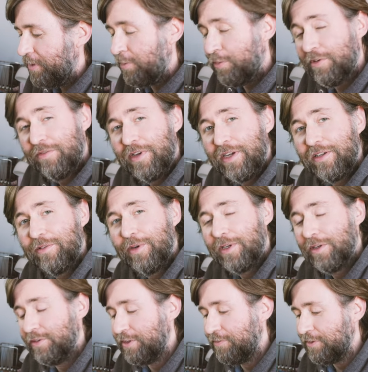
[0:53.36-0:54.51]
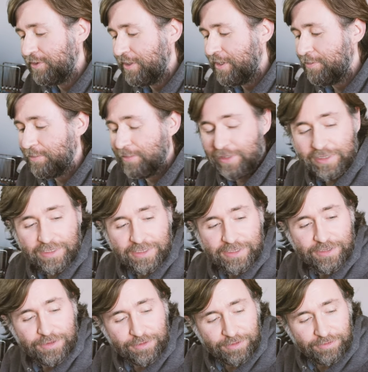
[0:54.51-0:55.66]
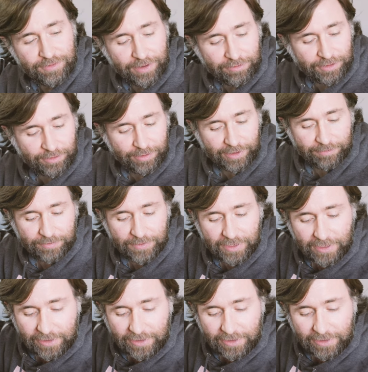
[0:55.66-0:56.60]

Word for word: I want to thank QuirkLogic for sending me this to evaluate.